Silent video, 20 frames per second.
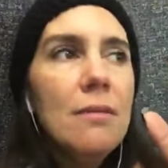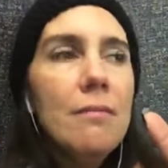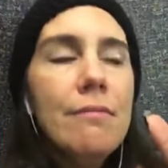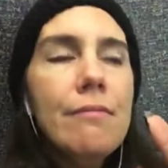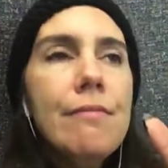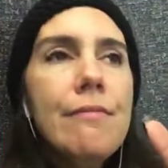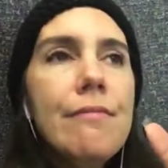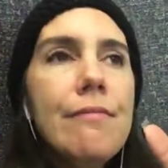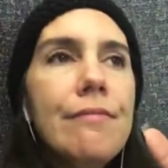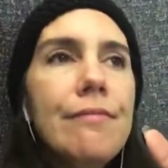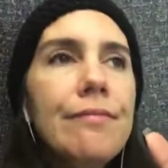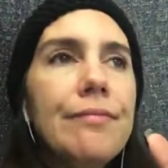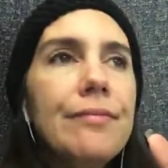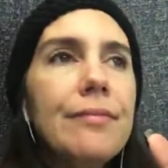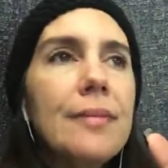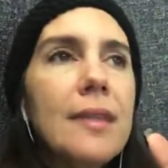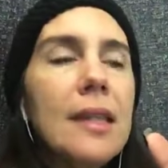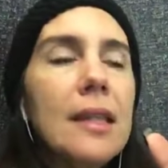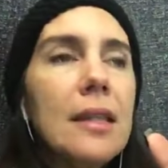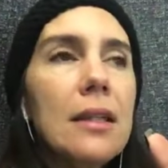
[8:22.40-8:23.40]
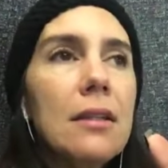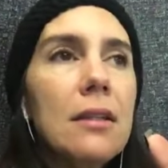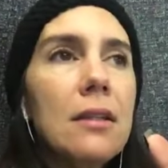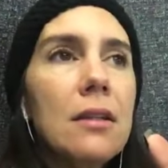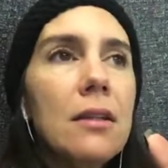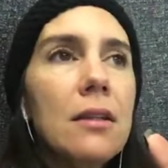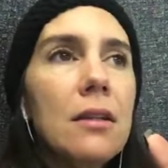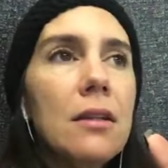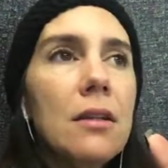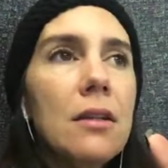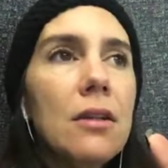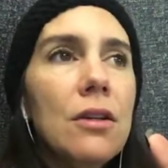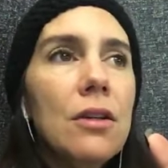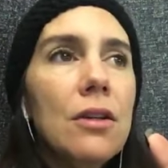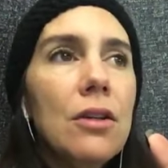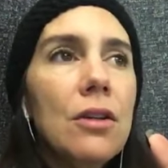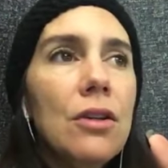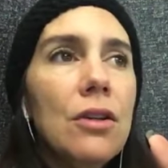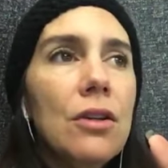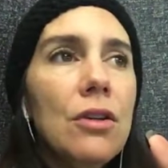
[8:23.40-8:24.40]

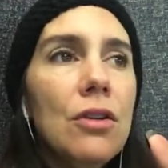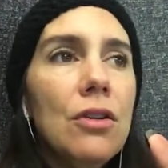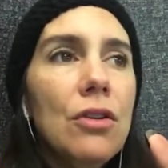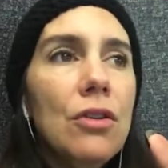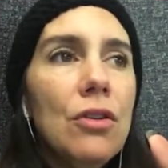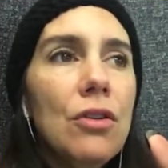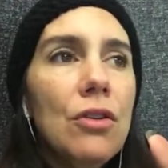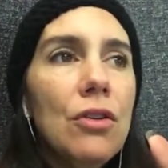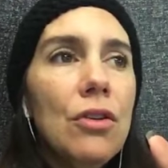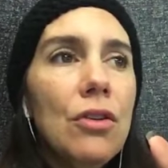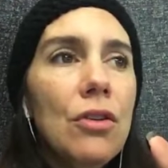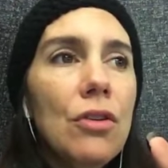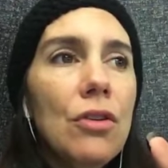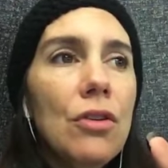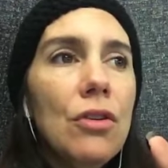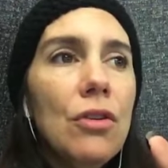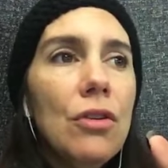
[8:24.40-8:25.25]
Nobody speaks.